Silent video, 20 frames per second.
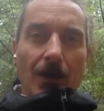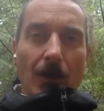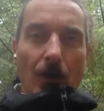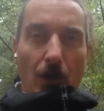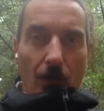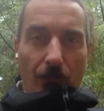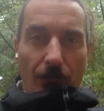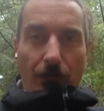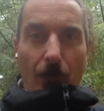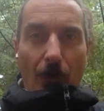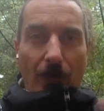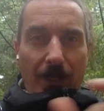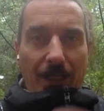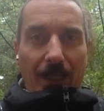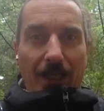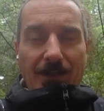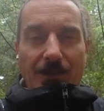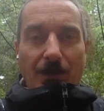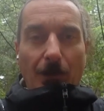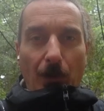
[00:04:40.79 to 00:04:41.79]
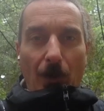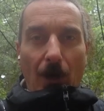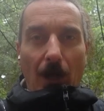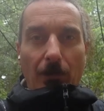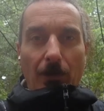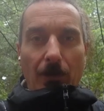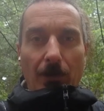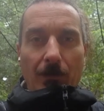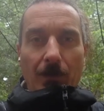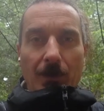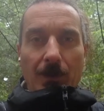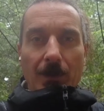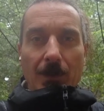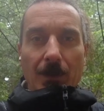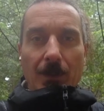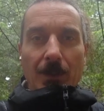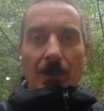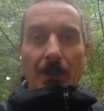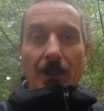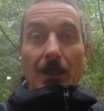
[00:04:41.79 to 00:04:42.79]
of what is a problem
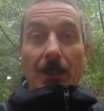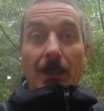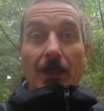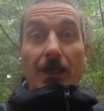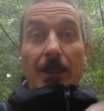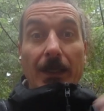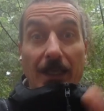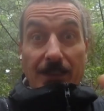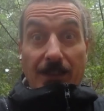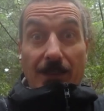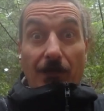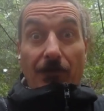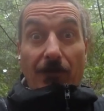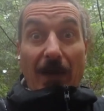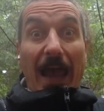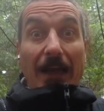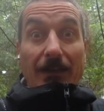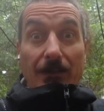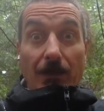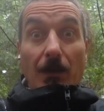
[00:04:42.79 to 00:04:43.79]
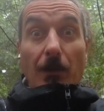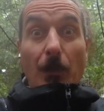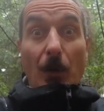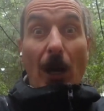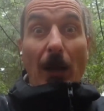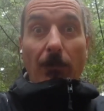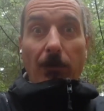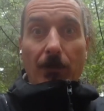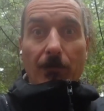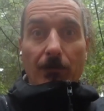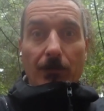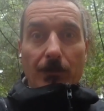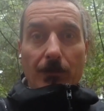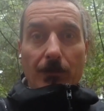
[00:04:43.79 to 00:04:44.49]
is in fact the problem